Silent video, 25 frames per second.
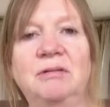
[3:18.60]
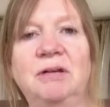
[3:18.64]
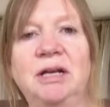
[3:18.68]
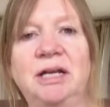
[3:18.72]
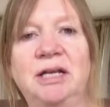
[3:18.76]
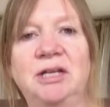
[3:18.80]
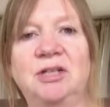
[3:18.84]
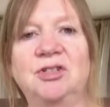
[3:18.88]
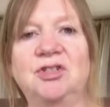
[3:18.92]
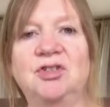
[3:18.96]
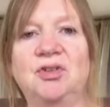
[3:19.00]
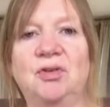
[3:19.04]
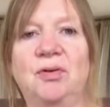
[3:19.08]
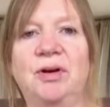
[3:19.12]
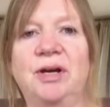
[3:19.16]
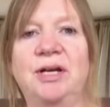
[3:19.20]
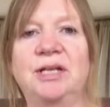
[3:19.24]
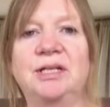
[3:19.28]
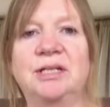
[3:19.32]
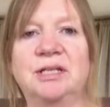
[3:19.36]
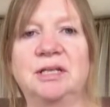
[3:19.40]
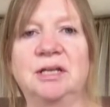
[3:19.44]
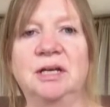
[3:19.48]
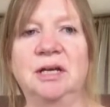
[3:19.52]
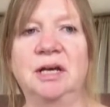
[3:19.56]
really
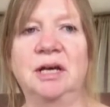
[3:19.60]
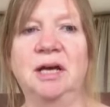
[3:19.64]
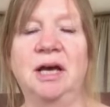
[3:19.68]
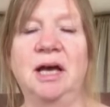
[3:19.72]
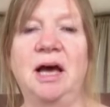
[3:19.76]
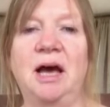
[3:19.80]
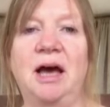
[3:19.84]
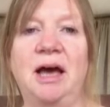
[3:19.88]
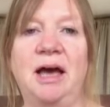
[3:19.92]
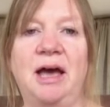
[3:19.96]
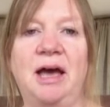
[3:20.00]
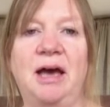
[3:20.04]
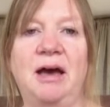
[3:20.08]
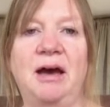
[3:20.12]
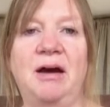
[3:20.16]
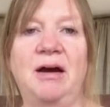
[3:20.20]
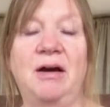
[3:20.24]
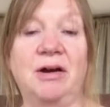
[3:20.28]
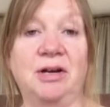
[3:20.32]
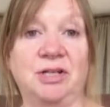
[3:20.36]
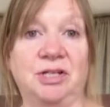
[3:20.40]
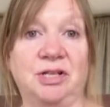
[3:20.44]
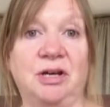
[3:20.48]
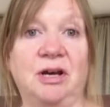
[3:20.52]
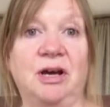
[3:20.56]
enjoyed
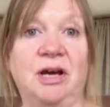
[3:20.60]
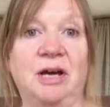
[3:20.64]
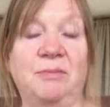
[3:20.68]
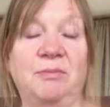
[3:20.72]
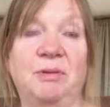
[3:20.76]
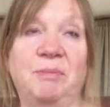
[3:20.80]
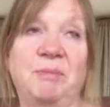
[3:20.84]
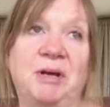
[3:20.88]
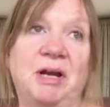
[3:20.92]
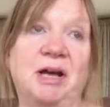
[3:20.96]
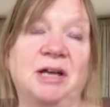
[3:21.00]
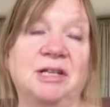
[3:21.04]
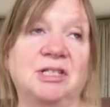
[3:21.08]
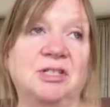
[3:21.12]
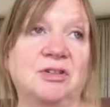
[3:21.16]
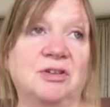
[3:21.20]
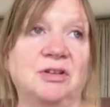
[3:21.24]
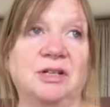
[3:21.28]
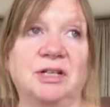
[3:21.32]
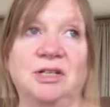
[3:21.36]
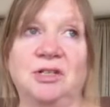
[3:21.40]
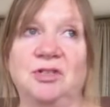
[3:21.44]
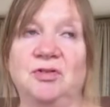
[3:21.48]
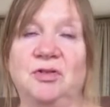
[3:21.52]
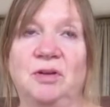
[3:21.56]
our time. I mean, I
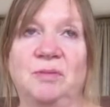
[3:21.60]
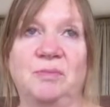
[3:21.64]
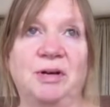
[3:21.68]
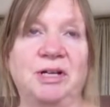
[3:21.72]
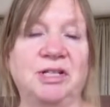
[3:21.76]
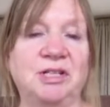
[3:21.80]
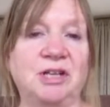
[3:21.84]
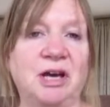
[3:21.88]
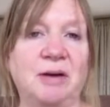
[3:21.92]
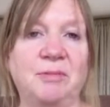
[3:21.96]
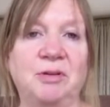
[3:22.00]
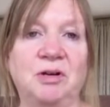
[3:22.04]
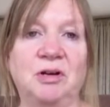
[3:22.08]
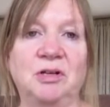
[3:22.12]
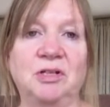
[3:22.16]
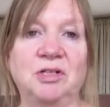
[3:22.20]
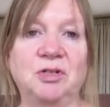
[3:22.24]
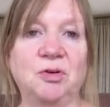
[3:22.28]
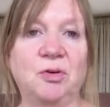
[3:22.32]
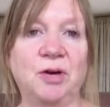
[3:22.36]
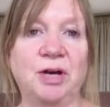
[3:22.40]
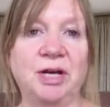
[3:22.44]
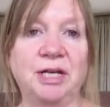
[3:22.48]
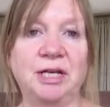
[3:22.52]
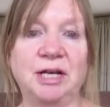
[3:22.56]
certainly enjoyed my time in
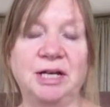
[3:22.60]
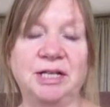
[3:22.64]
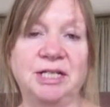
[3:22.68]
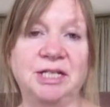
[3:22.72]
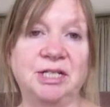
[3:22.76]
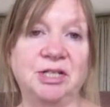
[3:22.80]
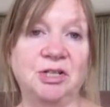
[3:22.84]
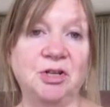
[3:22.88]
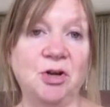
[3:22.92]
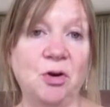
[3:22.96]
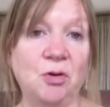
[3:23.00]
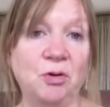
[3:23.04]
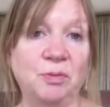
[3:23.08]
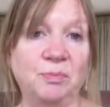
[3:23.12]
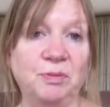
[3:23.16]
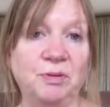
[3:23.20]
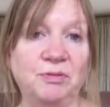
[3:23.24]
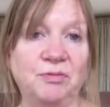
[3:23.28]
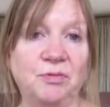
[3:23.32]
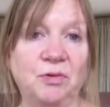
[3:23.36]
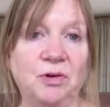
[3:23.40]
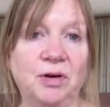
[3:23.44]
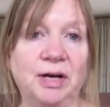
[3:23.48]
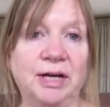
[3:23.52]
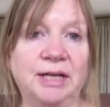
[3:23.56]
Ardoyne. I didn't know it
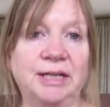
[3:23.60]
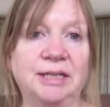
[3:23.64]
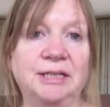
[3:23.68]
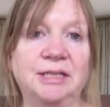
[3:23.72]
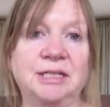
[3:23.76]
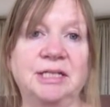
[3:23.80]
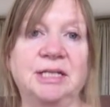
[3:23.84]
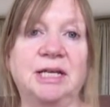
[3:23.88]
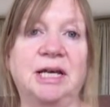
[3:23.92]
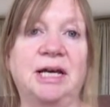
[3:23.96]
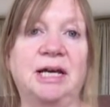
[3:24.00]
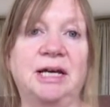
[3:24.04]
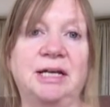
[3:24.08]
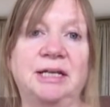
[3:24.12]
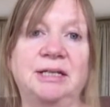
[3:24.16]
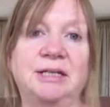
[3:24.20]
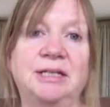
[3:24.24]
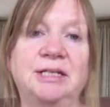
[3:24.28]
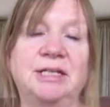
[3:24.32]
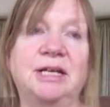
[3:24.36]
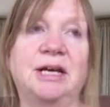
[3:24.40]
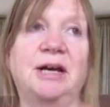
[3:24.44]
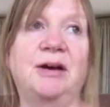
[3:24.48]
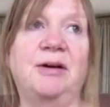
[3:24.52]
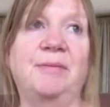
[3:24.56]
beforehand,
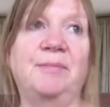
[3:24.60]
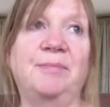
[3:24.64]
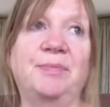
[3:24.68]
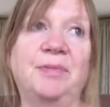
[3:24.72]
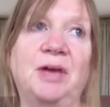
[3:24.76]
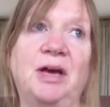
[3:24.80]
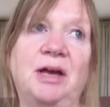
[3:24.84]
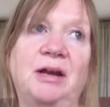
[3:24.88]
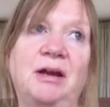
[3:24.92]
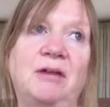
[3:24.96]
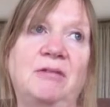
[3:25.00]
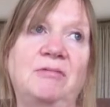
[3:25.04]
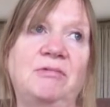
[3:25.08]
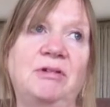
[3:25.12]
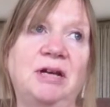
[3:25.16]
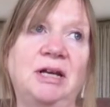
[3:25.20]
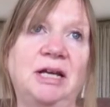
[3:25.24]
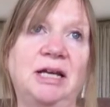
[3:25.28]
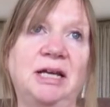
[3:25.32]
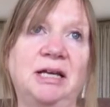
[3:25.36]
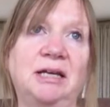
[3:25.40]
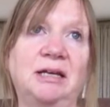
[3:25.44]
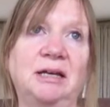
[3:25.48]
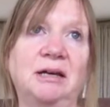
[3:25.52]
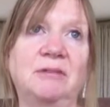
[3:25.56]
and
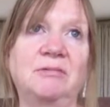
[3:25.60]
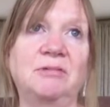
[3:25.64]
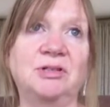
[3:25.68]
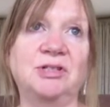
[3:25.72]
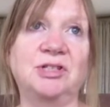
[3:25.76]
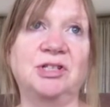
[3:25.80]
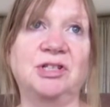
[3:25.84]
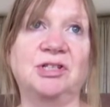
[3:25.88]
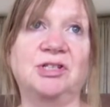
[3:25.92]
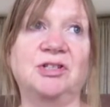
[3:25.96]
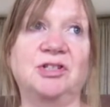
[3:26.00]
it was